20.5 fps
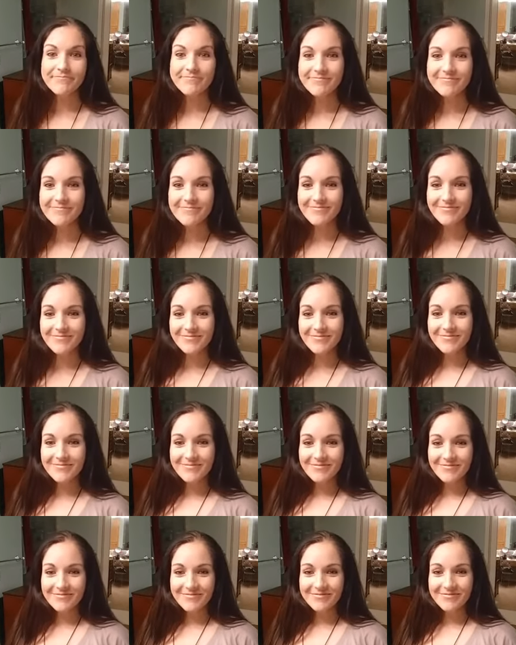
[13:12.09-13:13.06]

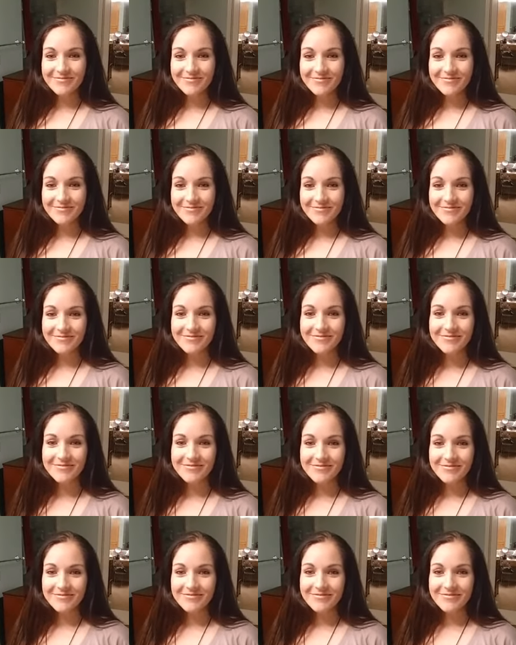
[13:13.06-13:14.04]

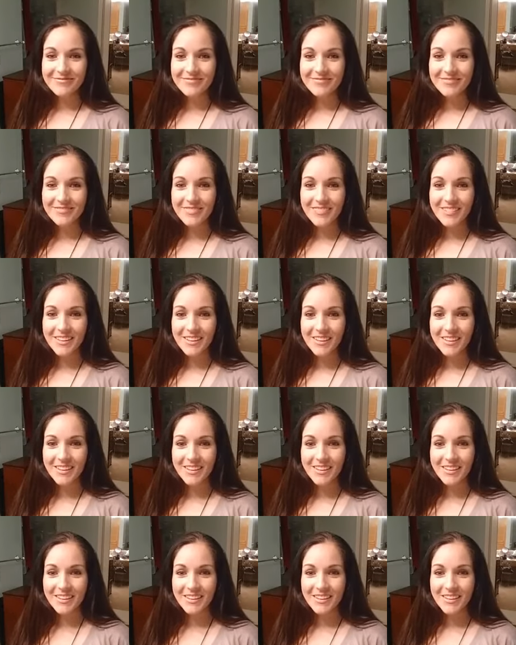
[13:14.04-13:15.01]

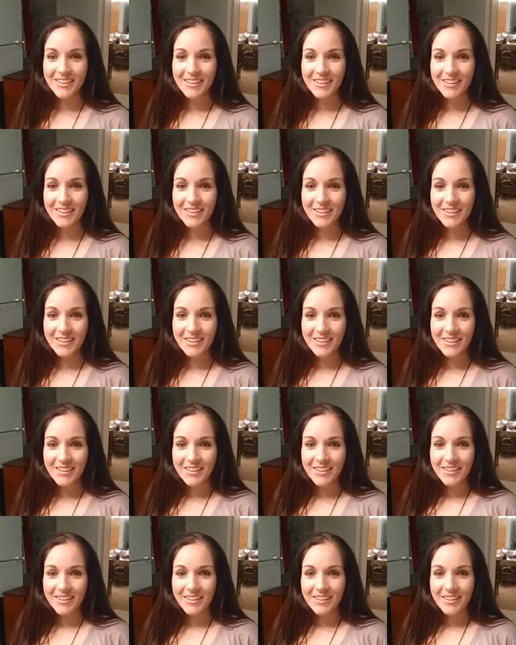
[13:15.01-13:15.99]

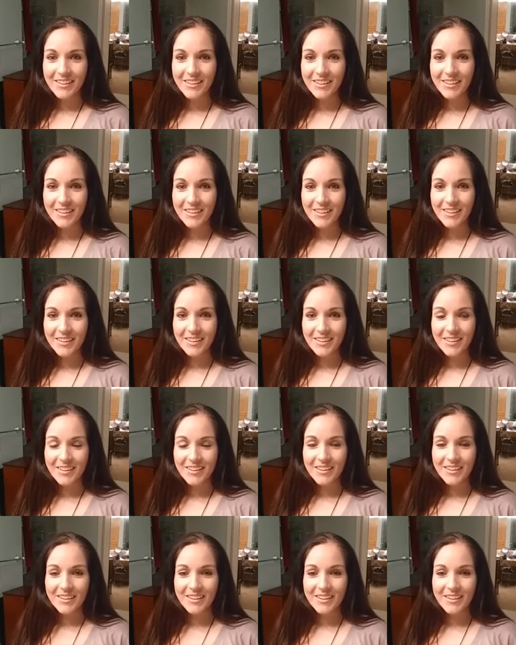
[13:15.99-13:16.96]

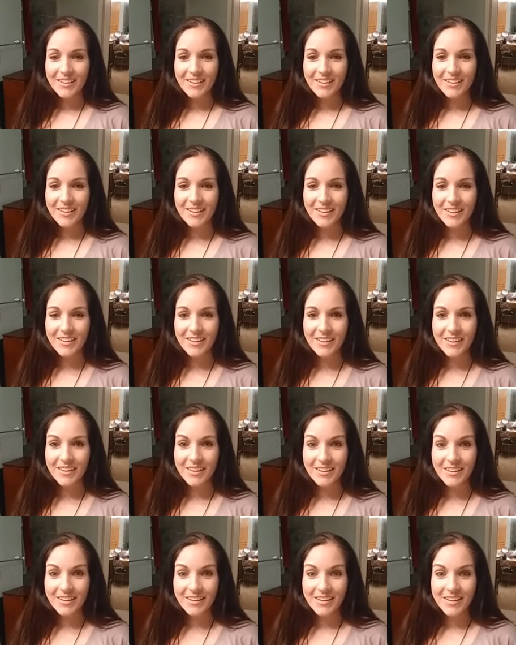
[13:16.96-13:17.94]

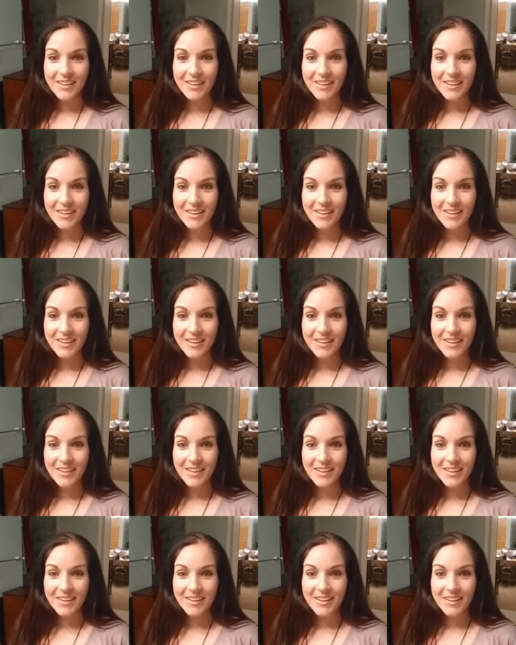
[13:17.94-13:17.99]
[no speech]